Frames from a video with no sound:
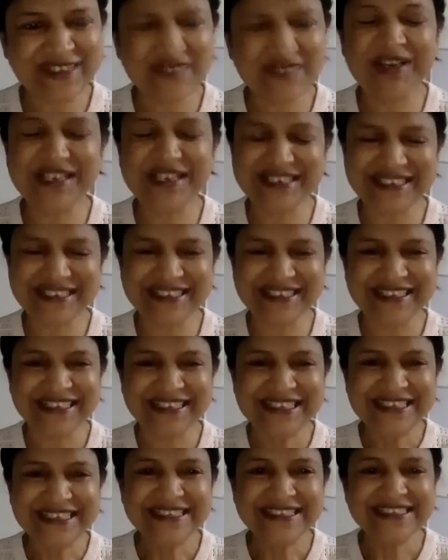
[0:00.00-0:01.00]
Okay.
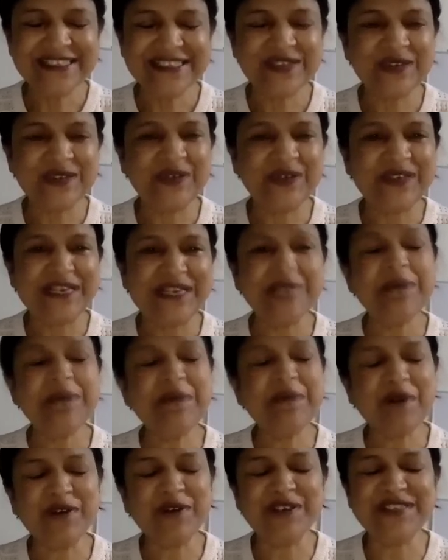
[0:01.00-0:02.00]
So tell
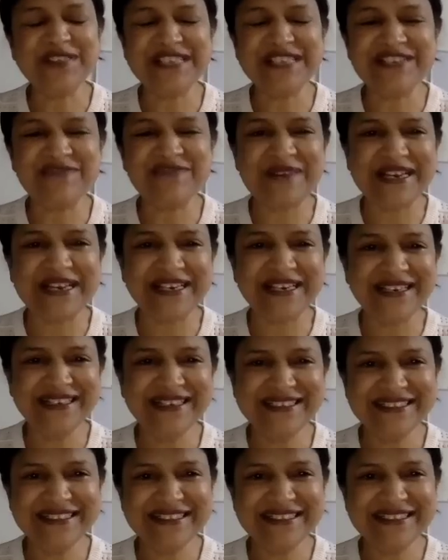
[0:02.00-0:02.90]
me about yourself, Myra.